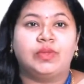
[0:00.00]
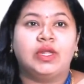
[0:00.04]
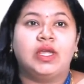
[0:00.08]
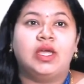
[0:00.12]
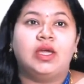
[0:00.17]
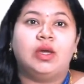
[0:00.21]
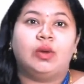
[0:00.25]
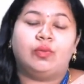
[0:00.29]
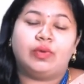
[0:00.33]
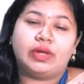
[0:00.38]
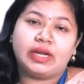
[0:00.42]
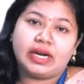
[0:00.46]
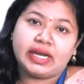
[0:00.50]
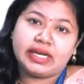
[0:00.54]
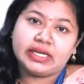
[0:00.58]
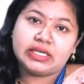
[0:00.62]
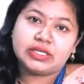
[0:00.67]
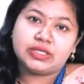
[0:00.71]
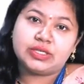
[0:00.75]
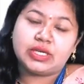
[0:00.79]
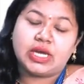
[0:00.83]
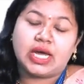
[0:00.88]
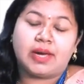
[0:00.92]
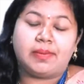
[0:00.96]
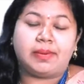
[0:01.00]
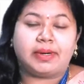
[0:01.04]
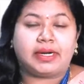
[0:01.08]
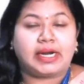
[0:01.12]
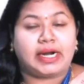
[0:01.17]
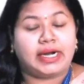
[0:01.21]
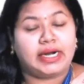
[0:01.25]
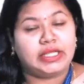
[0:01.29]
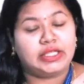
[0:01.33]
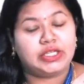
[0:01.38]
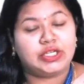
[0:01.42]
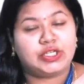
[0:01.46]
Whereas our
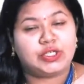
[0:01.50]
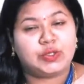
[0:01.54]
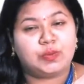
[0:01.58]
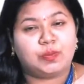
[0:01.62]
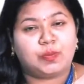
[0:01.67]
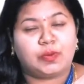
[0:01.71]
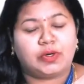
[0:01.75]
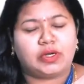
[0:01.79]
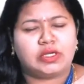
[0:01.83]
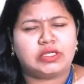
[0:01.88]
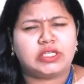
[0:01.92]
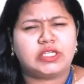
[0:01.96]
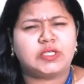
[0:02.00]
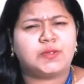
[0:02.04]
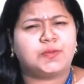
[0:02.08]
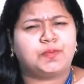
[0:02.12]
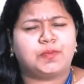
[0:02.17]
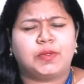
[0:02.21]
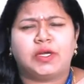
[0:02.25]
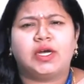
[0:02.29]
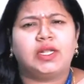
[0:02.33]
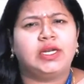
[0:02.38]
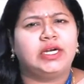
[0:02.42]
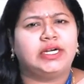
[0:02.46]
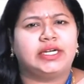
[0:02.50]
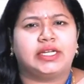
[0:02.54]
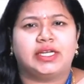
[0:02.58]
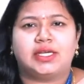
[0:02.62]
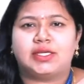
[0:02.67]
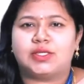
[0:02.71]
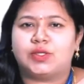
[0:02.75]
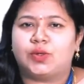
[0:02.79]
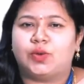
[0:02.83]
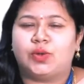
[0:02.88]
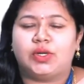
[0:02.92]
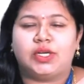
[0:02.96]
condensation process purely takes
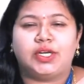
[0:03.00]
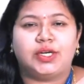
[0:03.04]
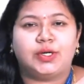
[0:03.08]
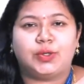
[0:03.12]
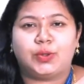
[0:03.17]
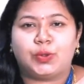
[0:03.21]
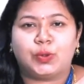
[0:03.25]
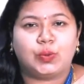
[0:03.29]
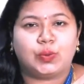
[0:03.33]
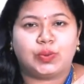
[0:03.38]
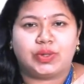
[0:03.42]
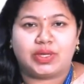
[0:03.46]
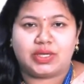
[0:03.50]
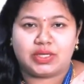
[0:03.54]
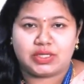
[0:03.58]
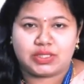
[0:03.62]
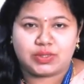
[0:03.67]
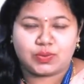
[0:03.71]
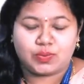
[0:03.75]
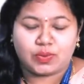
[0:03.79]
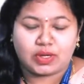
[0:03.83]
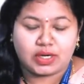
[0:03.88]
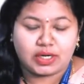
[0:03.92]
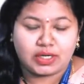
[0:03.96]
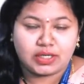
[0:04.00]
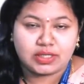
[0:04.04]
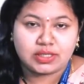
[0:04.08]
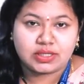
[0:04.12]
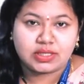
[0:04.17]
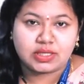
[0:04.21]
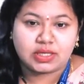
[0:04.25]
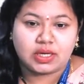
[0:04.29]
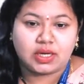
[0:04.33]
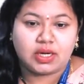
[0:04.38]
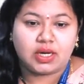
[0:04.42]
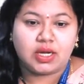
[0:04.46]
only in two ways. One is
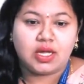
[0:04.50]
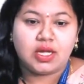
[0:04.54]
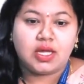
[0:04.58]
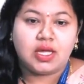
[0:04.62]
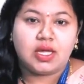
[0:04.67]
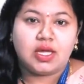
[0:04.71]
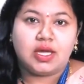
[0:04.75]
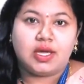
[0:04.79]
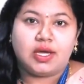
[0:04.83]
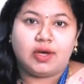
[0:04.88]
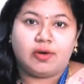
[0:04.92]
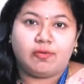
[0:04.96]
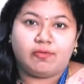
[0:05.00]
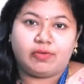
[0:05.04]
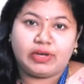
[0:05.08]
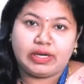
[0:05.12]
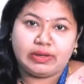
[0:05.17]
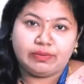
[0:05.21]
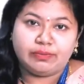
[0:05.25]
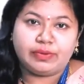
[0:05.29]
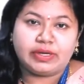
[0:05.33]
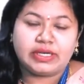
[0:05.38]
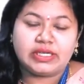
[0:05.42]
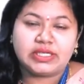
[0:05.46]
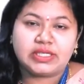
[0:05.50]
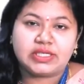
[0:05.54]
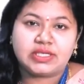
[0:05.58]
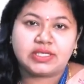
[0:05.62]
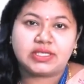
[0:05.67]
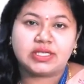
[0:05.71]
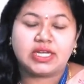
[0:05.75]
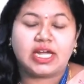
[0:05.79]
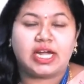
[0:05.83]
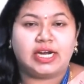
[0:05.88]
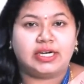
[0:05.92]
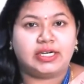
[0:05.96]
film-wise
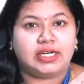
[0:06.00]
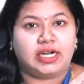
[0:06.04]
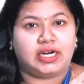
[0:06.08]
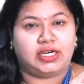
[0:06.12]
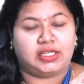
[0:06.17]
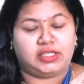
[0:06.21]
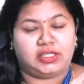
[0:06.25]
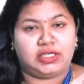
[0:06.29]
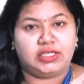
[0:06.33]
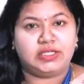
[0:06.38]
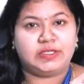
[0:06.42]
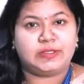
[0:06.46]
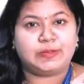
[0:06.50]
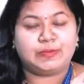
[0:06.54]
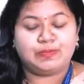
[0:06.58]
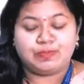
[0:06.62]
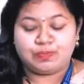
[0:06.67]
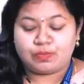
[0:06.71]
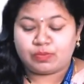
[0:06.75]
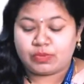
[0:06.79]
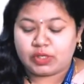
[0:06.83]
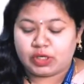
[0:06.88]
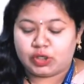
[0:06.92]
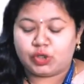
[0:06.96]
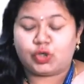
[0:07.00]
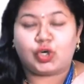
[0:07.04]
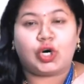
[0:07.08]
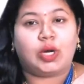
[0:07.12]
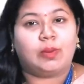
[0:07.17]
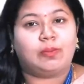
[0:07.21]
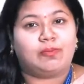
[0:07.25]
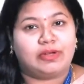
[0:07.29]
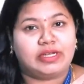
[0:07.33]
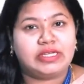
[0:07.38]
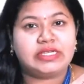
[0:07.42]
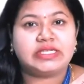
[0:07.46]
and another is
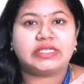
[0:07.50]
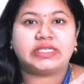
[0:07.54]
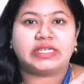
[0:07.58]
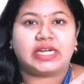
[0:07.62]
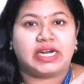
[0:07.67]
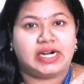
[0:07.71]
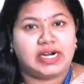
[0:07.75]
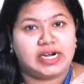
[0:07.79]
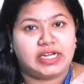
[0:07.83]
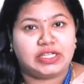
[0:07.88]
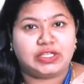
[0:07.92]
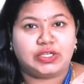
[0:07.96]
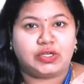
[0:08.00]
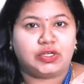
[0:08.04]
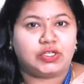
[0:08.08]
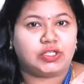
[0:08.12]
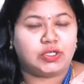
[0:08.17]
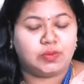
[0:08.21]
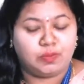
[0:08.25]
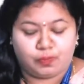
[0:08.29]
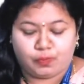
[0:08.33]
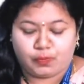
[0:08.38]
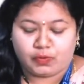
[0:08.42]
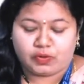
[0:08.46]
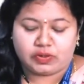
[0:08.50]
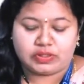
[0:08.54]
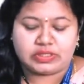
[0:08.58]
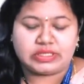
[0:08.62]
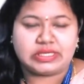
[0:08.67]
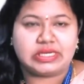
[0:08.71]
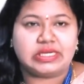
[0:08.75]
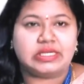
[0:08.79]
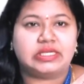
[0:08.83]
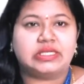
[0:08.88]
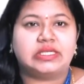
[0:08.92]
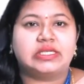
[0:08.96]
drop-wise condensation
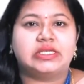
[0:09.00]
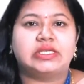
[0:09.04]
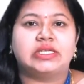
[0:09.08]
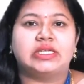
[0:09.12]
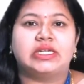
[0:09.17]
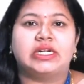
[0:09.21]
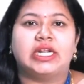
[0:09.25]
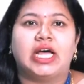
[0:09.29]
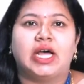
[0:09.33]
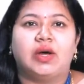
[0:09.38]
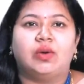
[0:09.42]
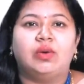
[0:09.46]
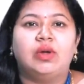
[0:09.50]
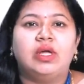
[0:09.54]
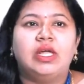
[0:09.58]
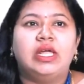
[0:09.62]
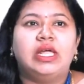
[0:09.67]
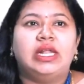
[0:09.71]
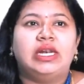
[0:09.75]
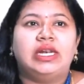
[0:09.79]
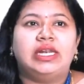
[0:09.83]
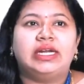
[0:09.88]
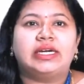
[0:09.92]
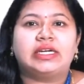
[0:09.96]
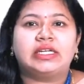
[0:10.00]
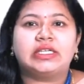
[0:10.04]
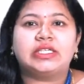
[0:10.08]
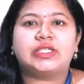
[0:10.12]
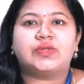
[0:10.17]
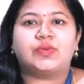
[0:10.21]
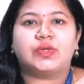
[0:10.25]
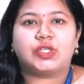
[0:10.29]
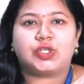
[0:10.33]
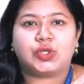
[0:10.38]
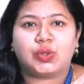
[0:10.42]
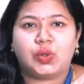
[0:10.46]
process. Now, let us
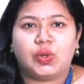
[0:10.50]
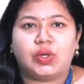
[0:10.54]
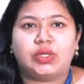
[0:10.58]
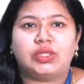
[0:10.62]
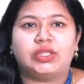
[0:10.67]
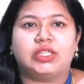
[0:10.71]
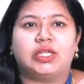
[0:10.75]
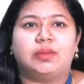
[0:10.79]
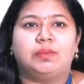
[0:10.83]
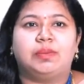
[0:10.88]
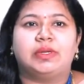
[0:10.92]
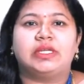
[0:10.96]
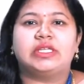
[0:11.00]
switch on the best